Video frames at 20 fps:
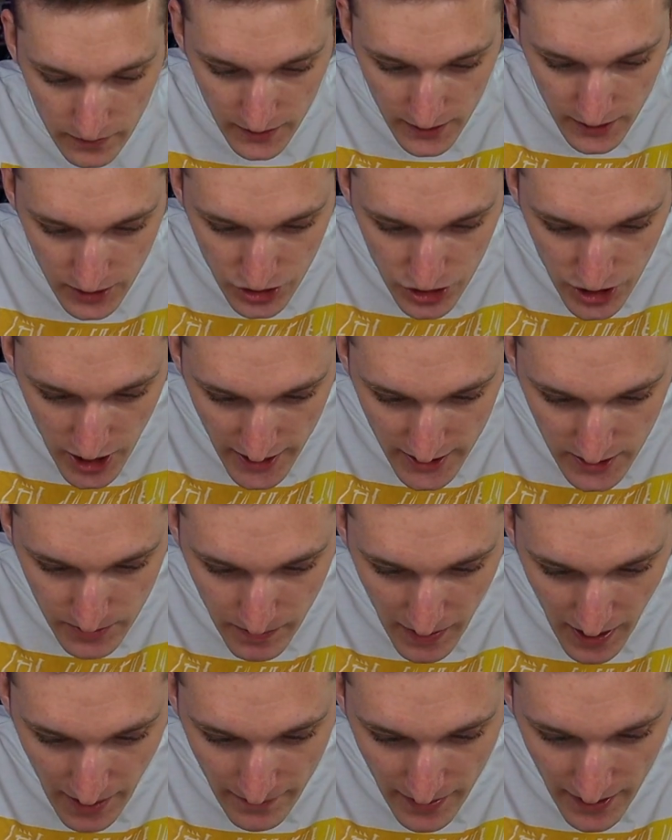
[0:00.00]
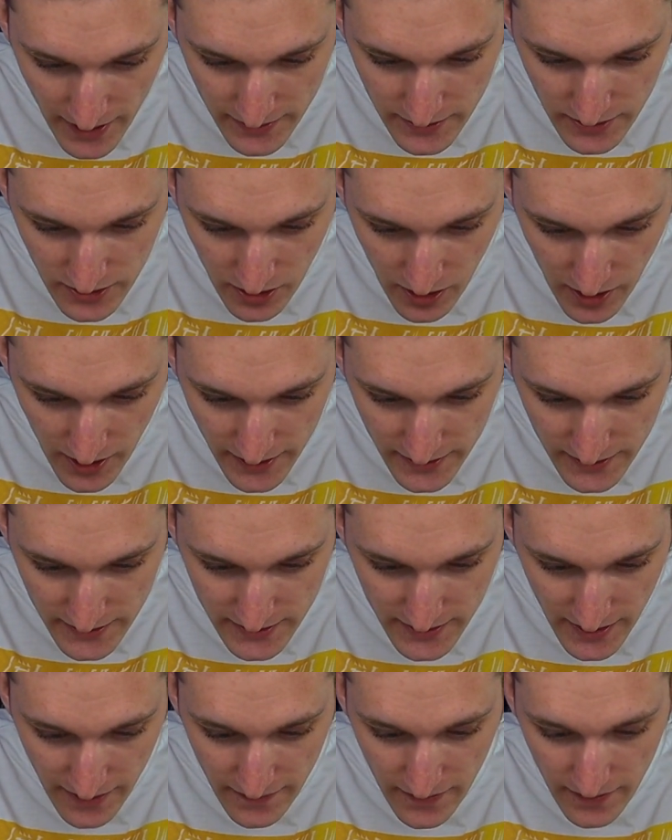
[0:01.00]
The Chase Batman's
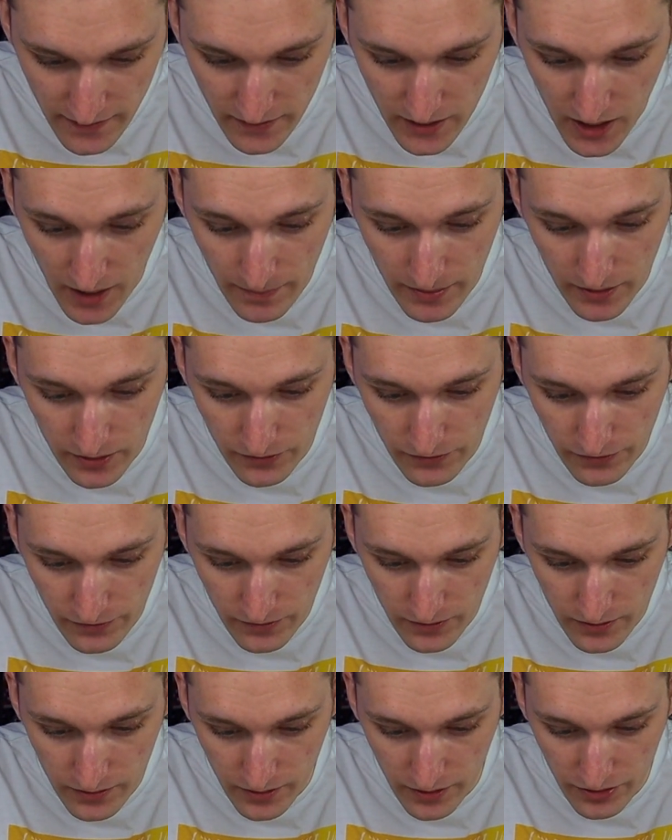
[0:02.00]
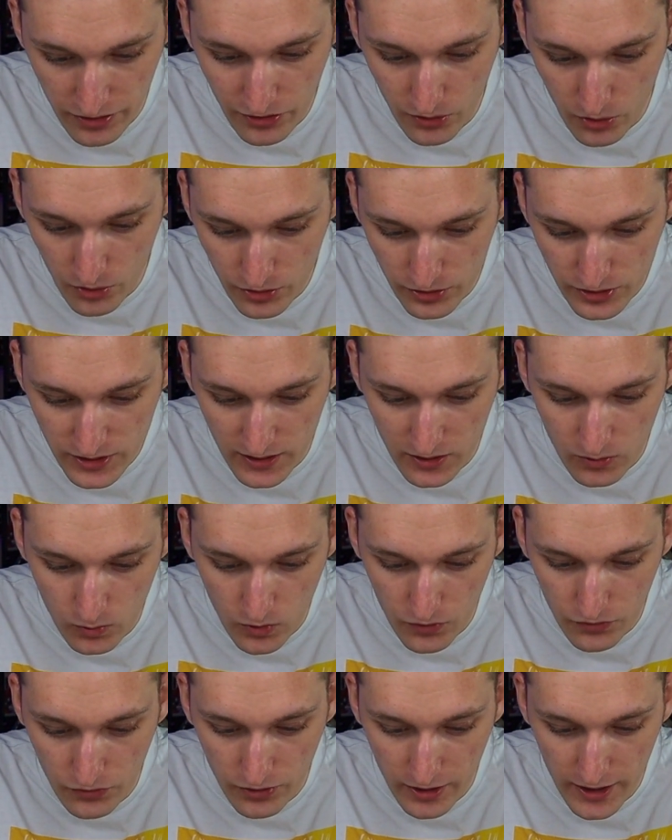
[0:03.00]
nice, and then a couple of the Thors and the
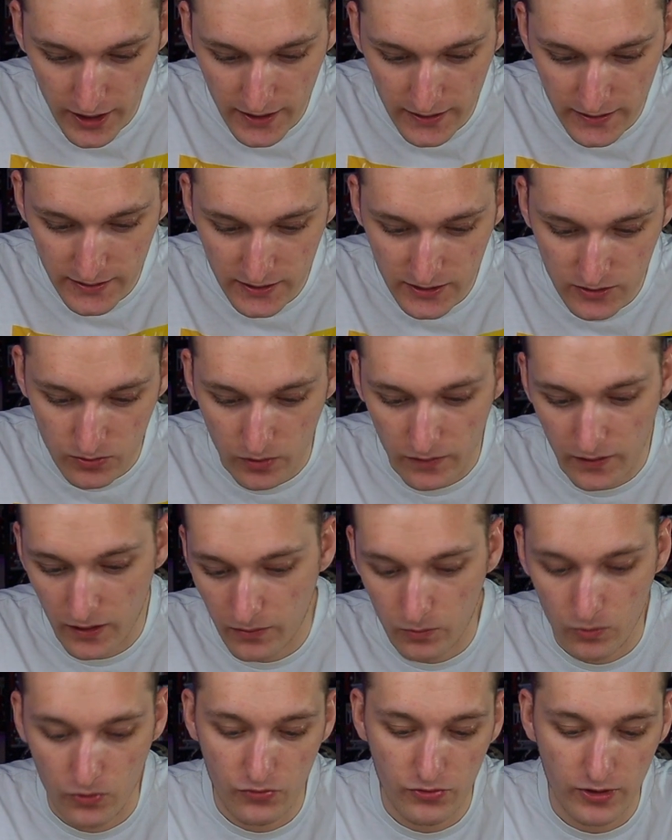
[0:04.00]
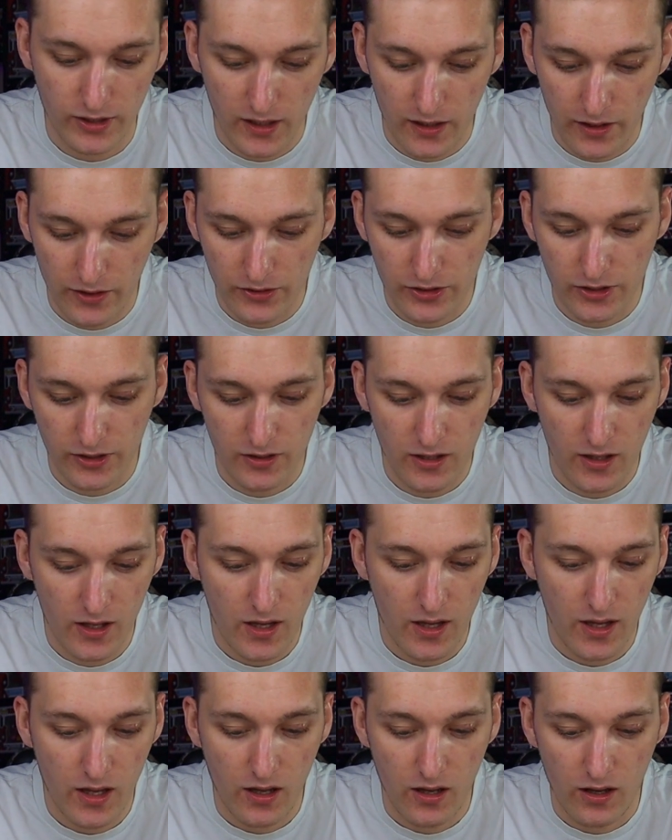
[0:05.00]
Wolverines, well the Wolverine and Logan,
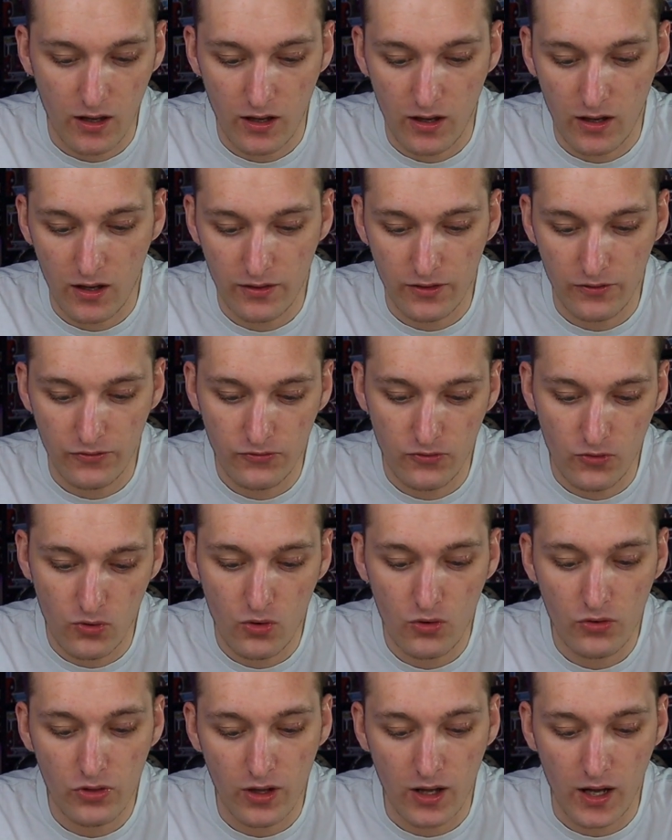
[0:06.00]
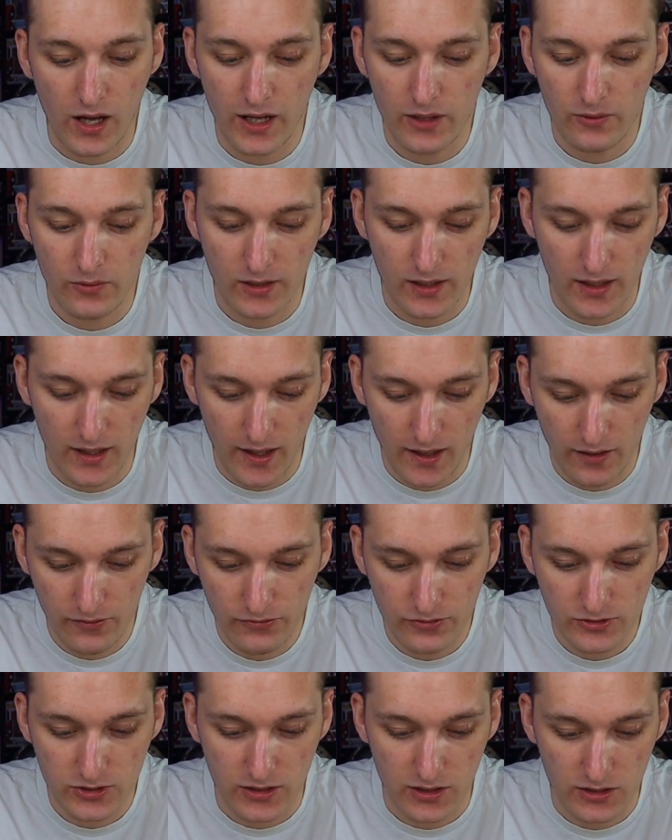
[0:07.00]
are the 4 that I would
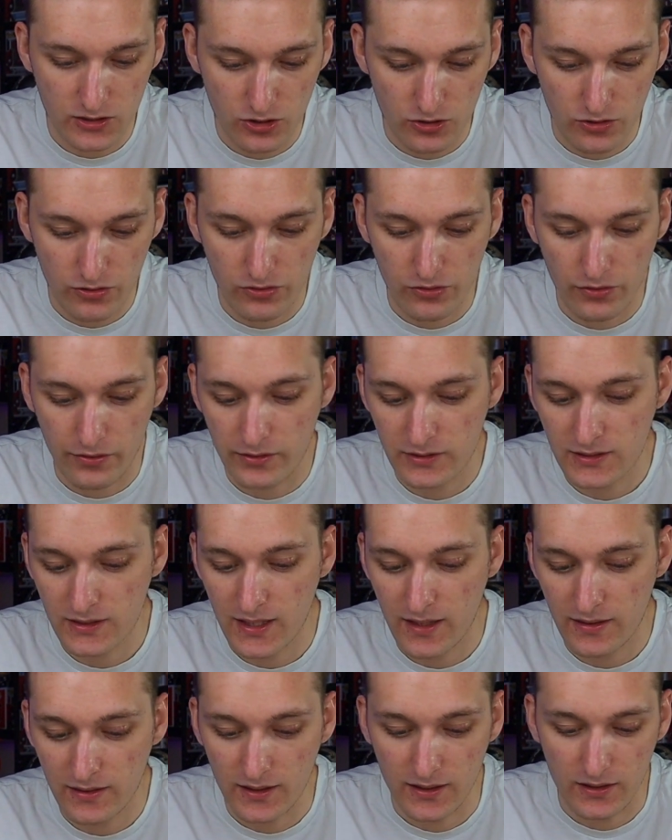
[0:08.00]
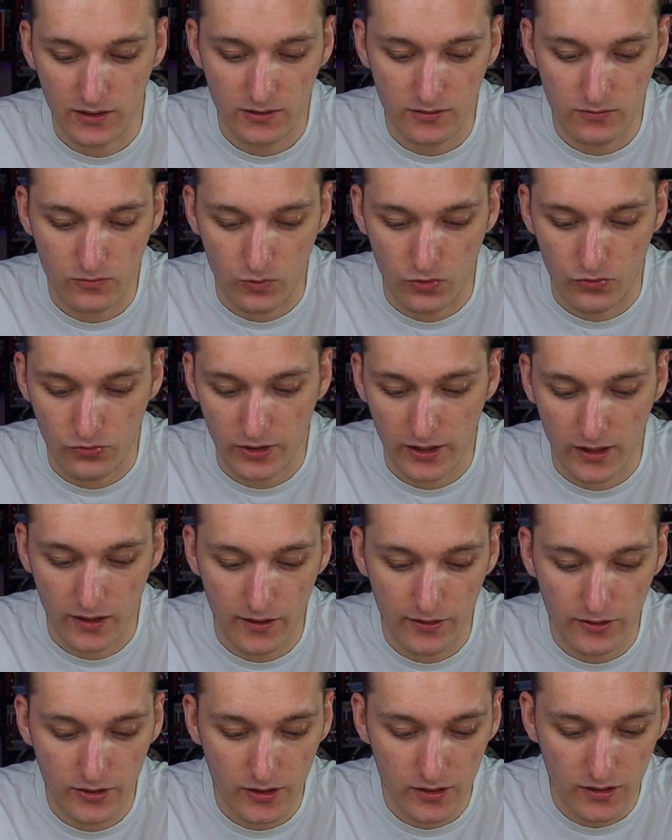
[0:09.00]
love. So the 2 Thors and then the Wolverine and
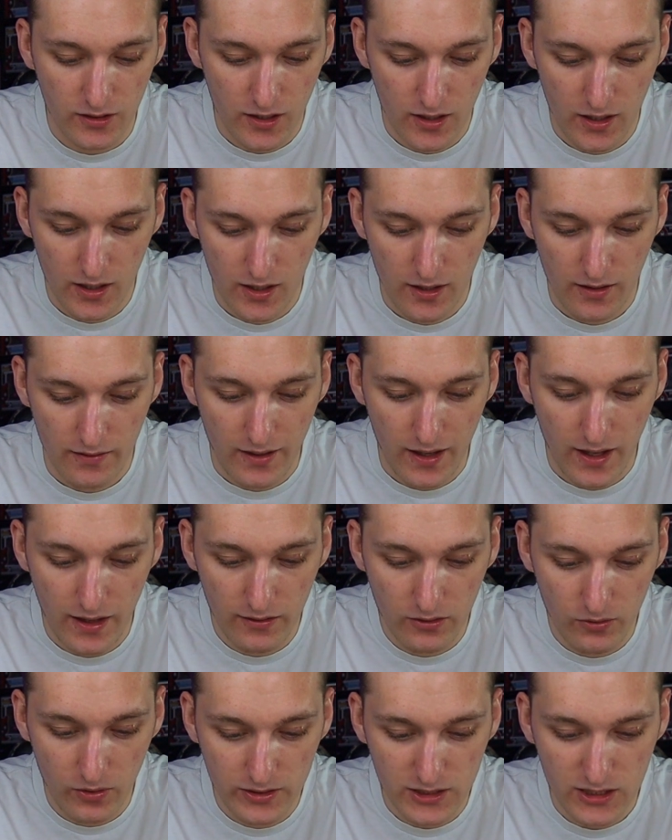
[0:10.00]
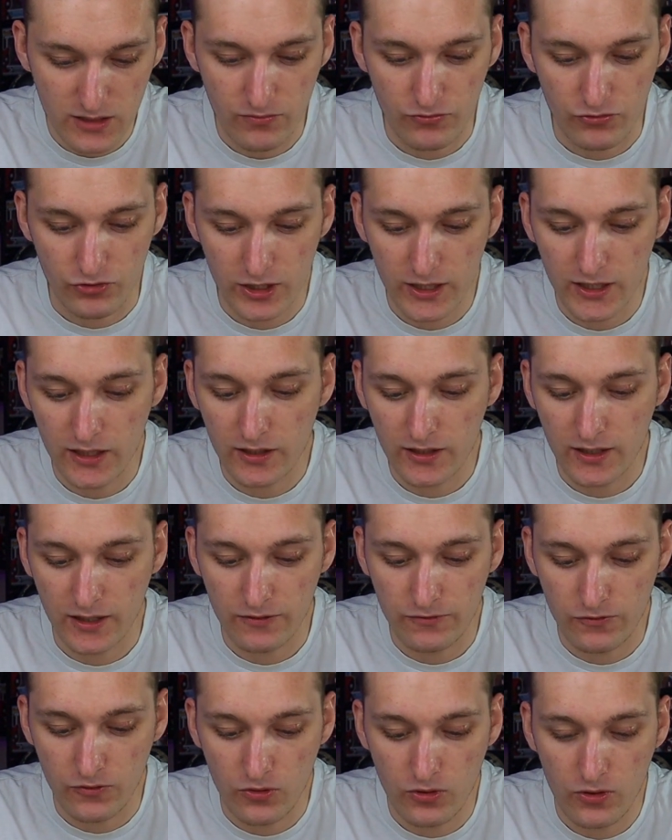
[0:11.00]
Logan. They're the ones I'm really
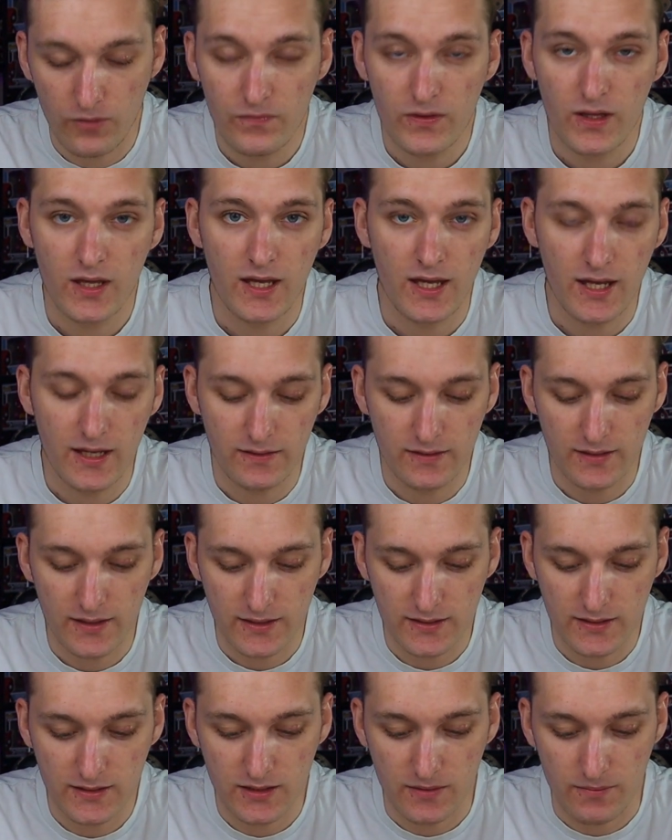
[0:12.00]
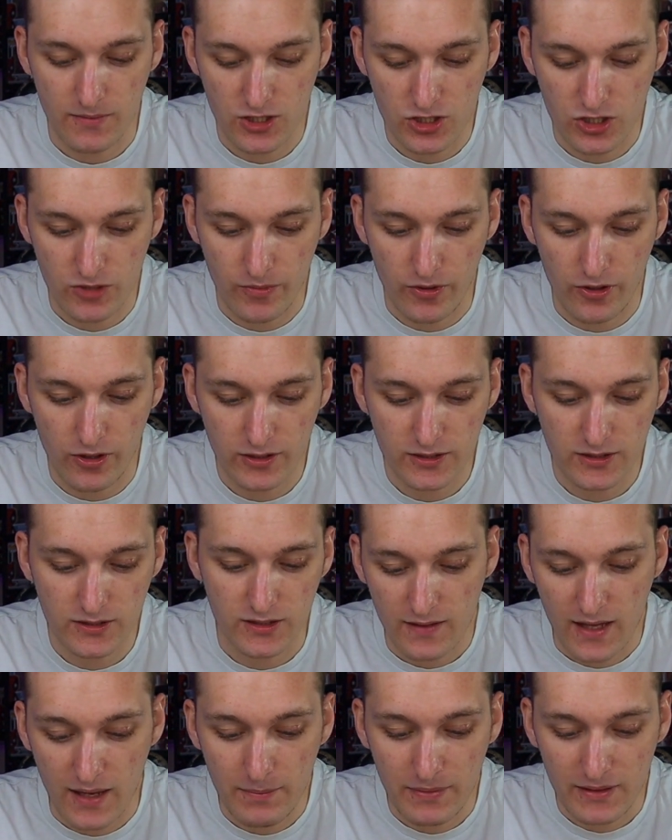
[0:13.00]
looking for in this mystery
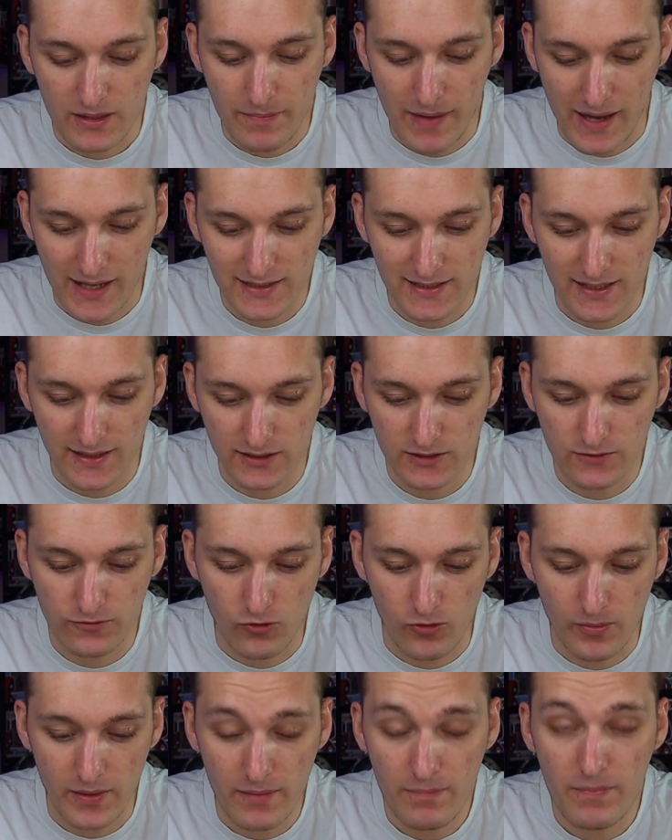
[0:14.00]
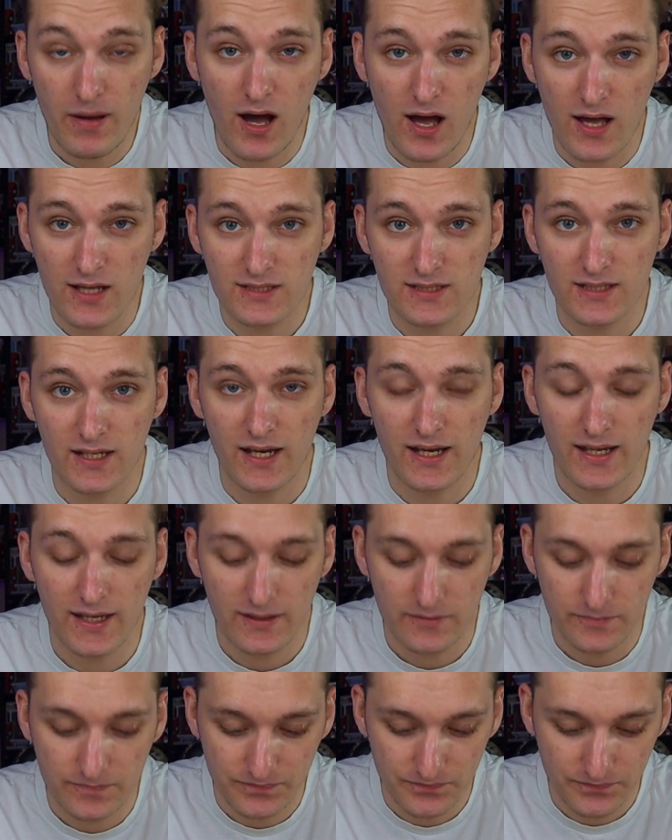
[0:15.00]
box. They'd be the best hits for me personally.